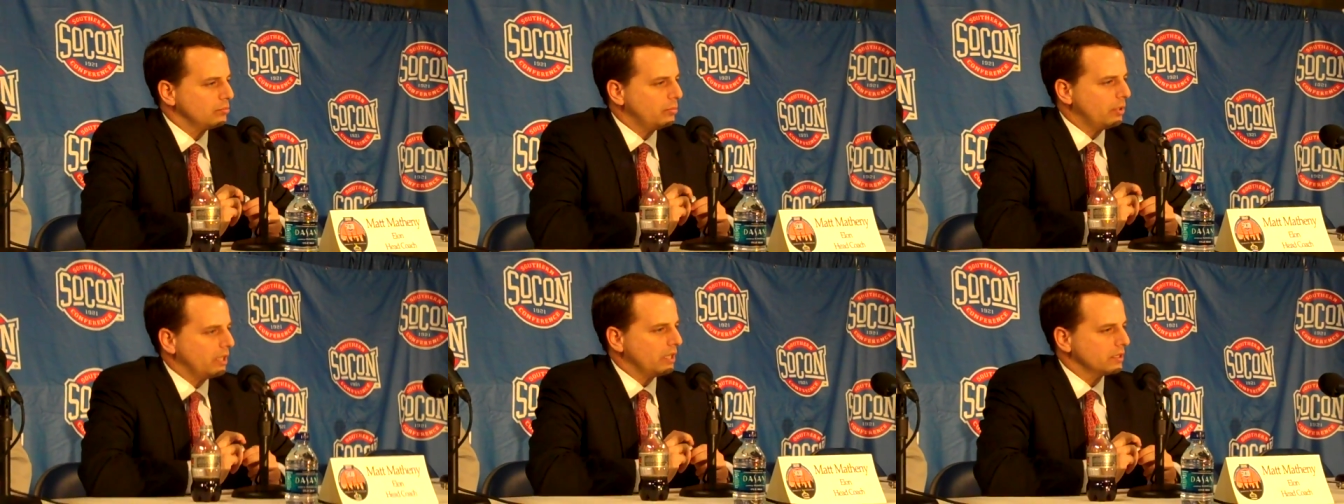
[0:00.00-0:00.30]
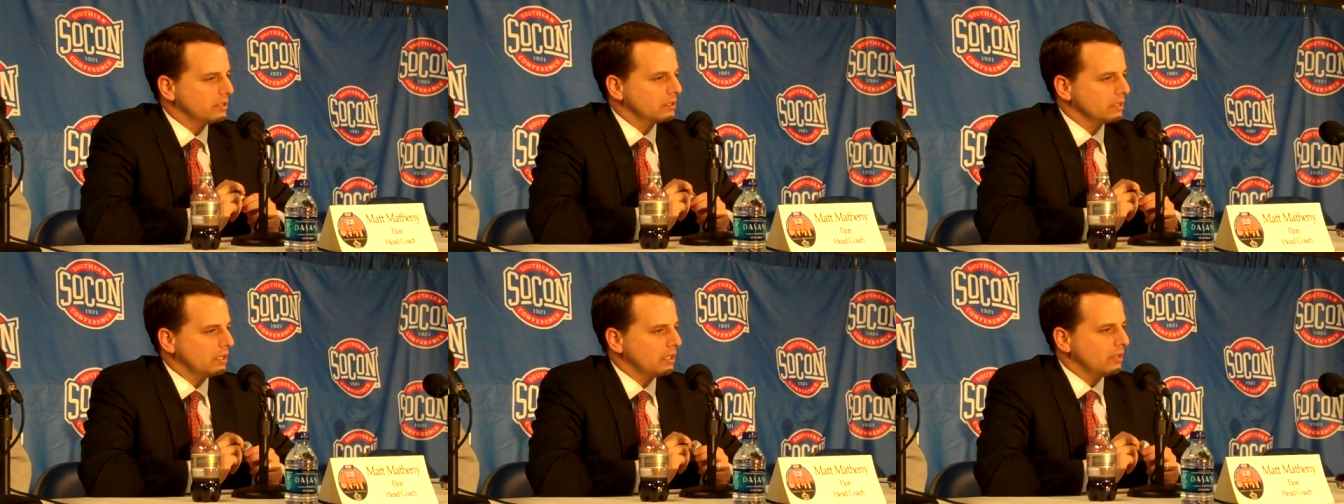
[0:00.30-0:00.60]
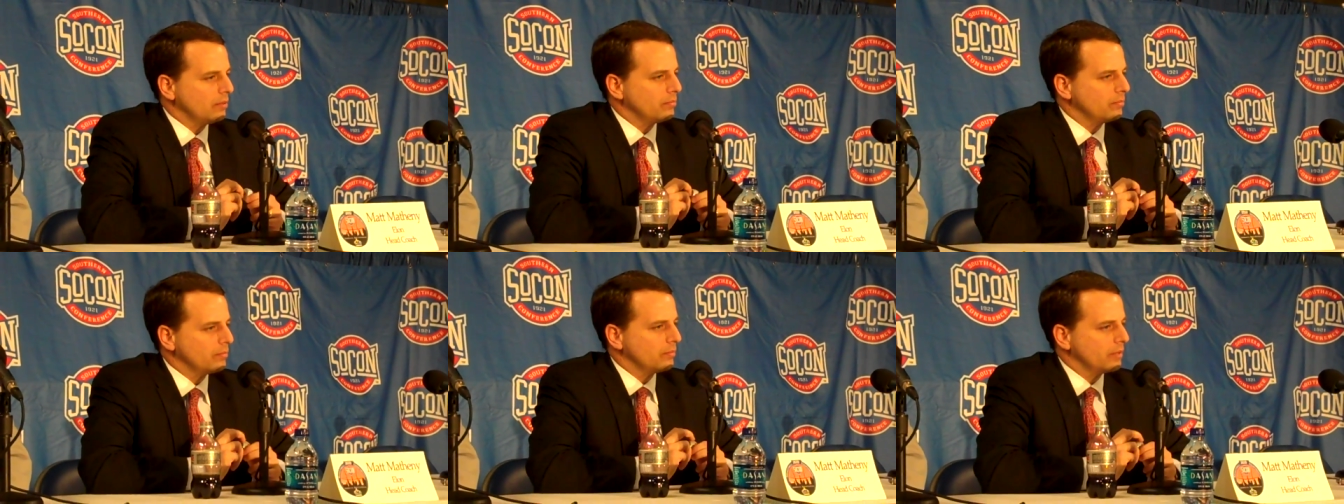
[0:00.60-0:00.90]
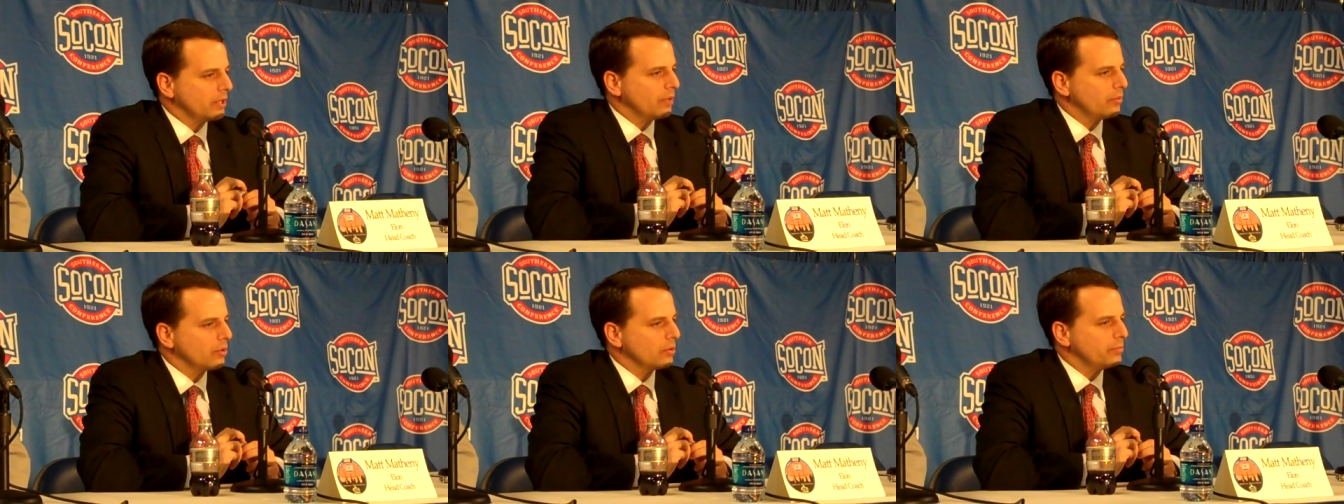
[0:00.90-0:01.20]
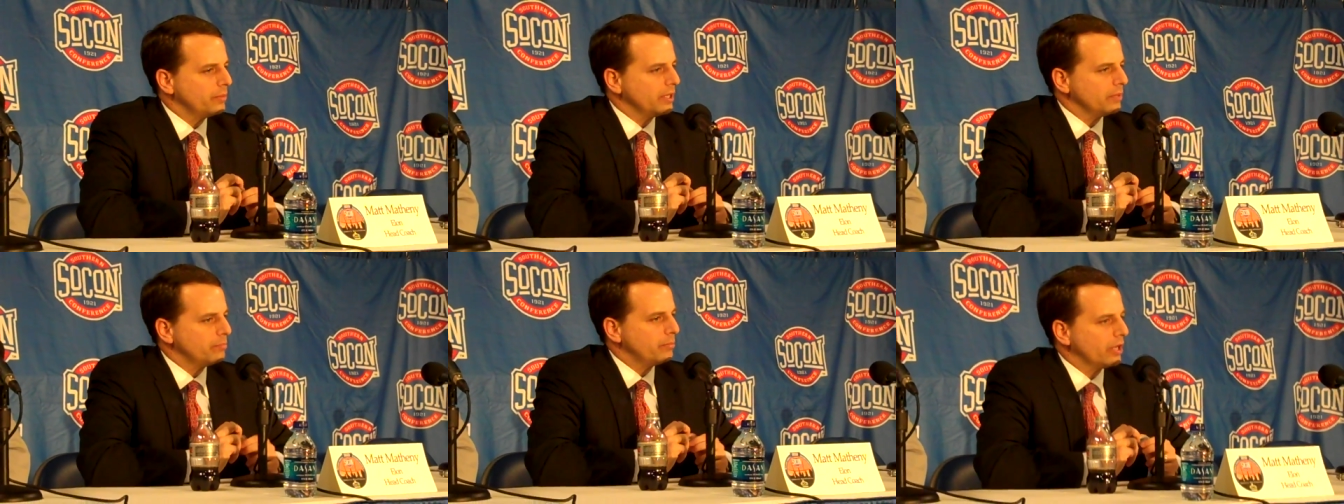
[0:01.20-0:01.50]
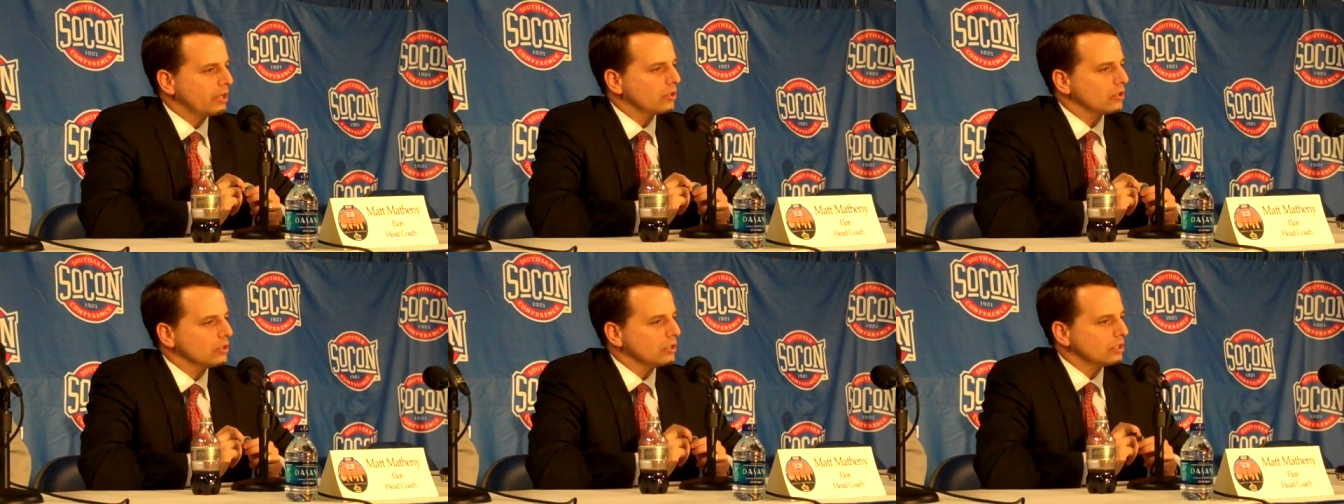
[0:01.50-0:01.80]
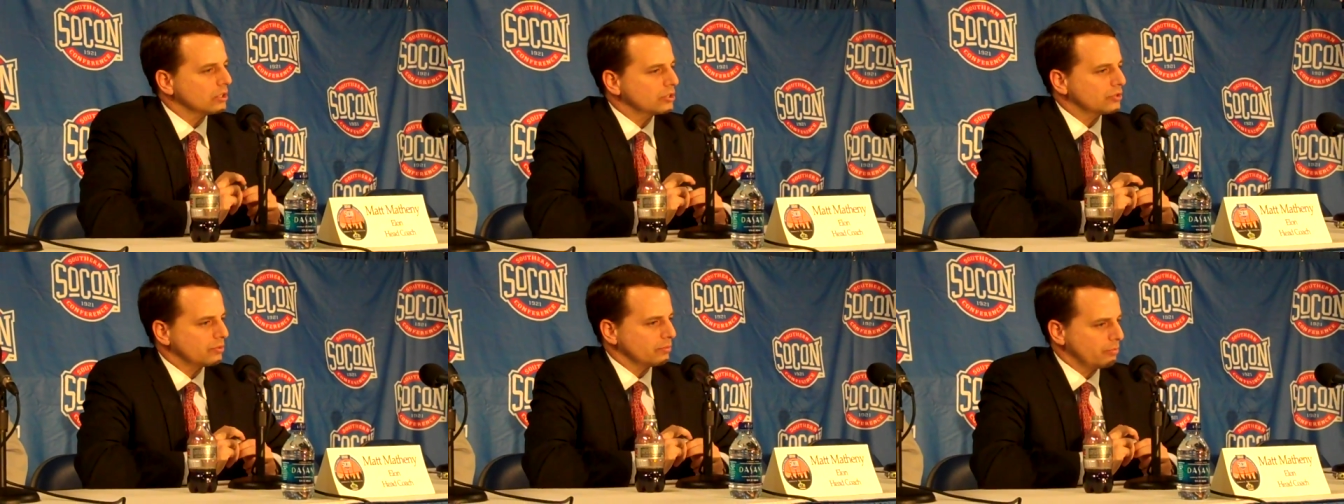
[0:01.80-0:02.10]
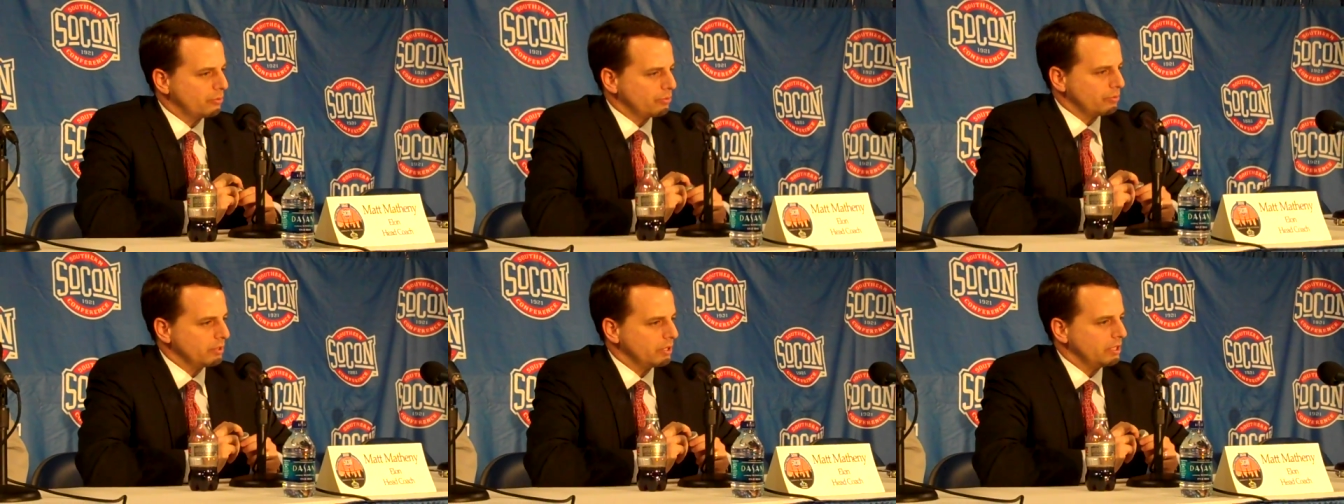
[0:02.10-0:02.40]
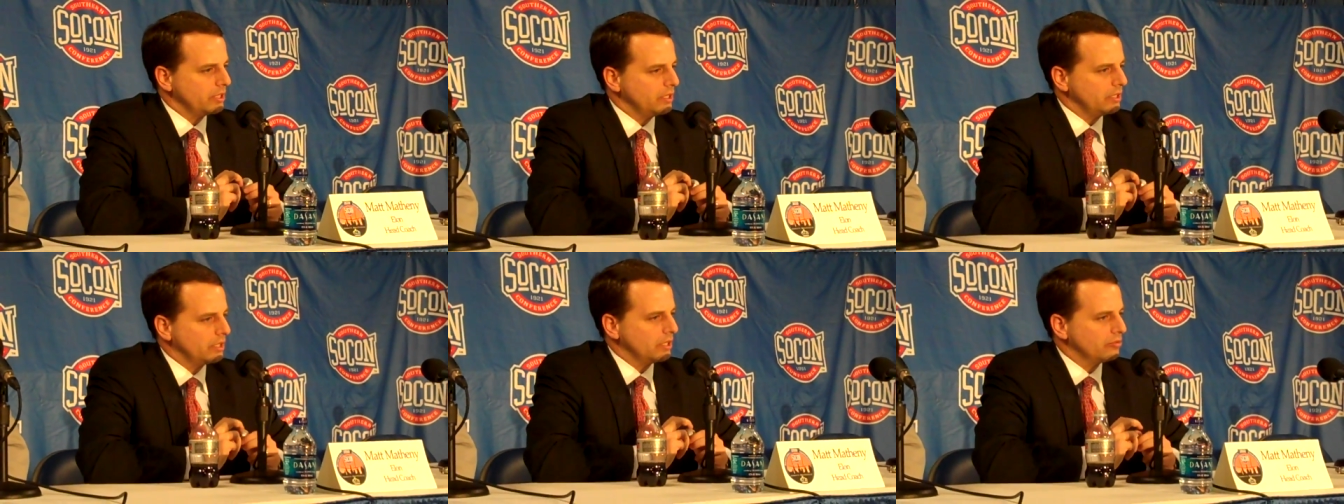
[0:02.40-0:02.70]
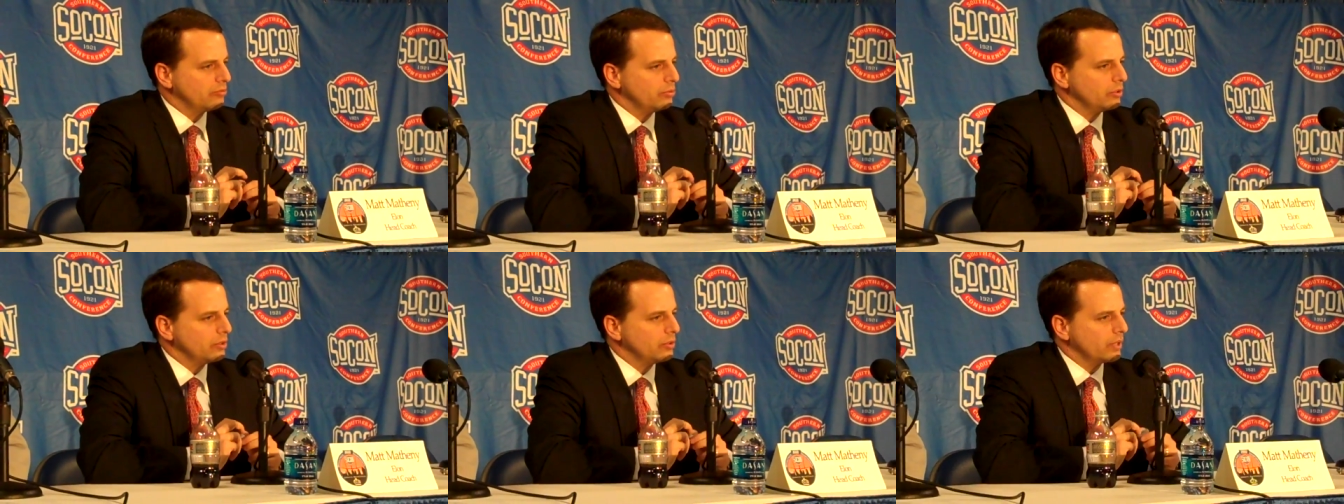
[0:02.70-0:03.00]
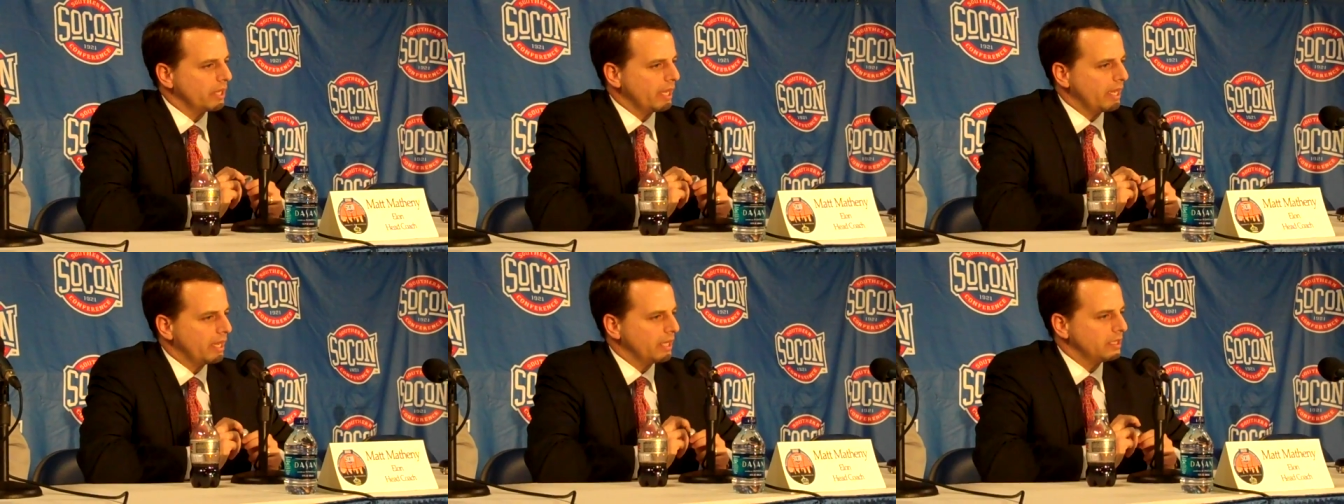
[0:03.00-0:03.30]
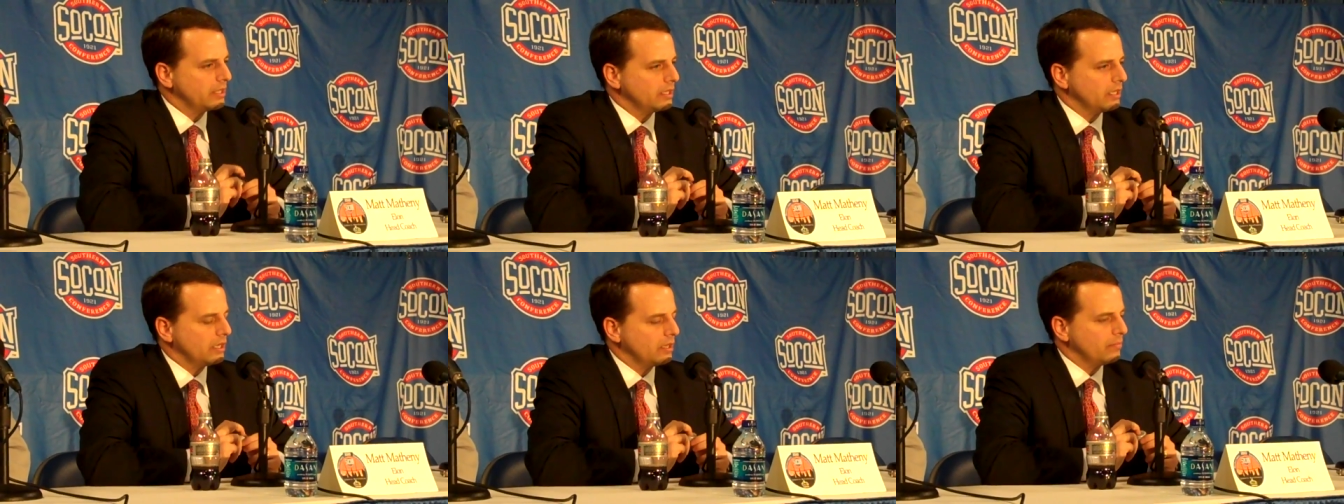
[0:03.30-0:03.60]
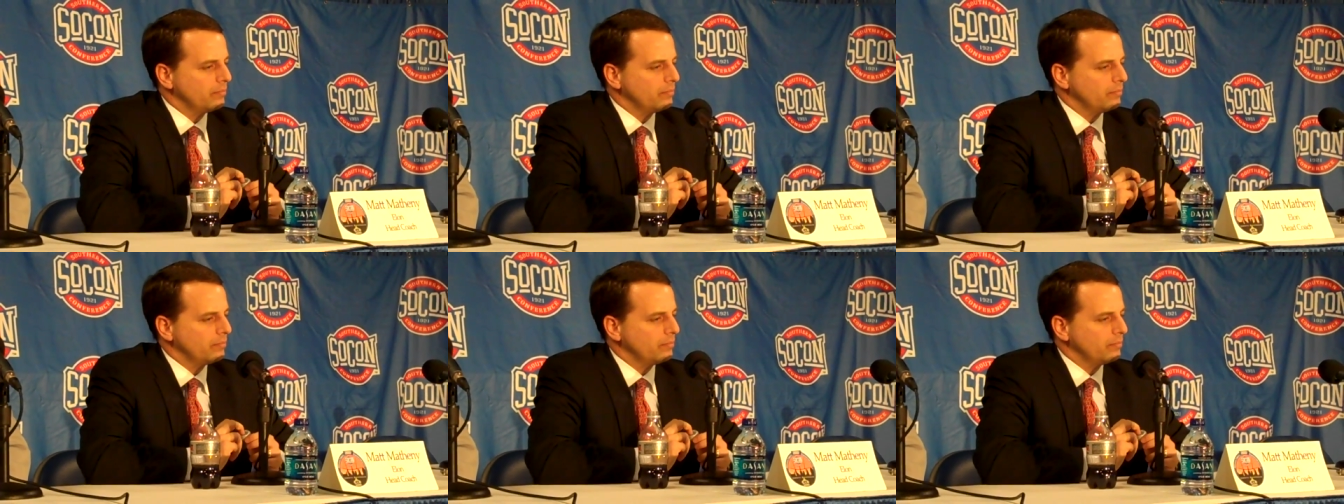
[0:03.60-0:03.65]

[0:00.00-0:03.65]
but they would have been better looks from three if we'd have had